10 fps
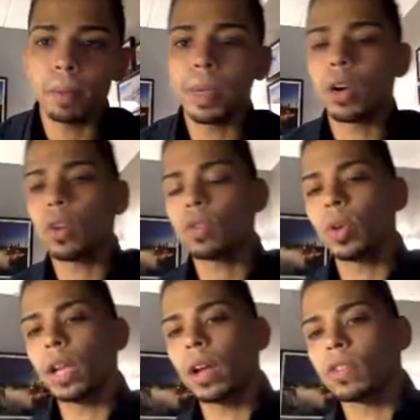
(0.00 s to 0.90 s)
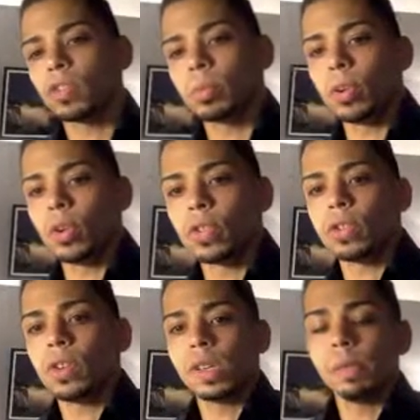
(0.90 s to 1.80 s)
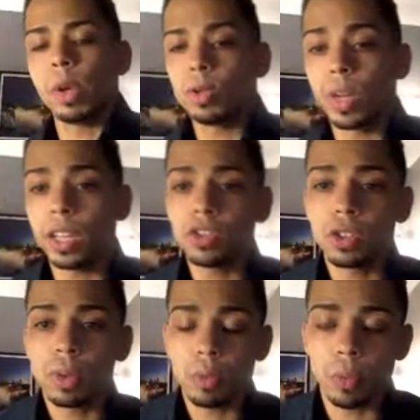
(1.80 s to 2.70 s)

It also allows entrepreneurs to build relationships